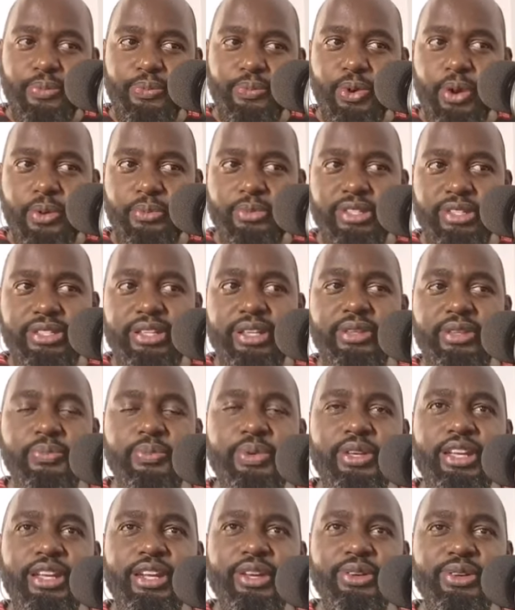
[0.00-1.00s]
a promise at the
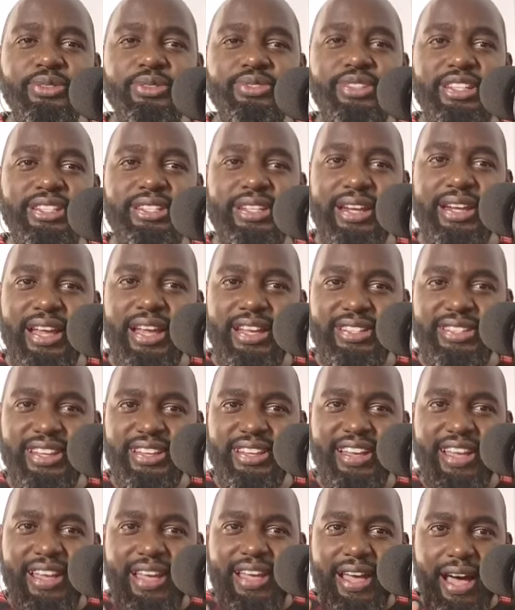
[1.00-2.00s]
beginning of this, and I
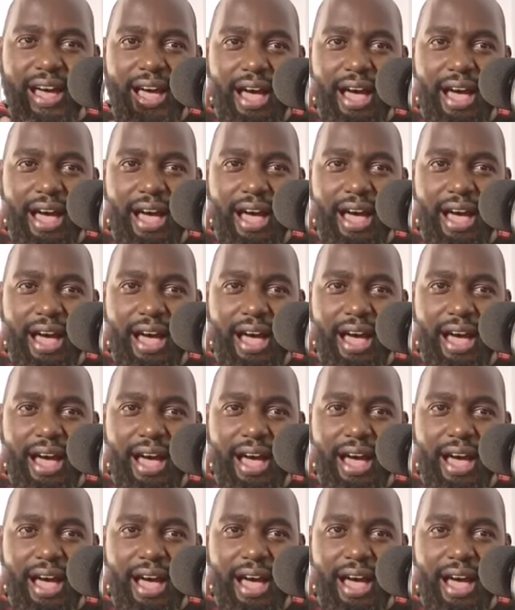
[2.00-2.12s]
said,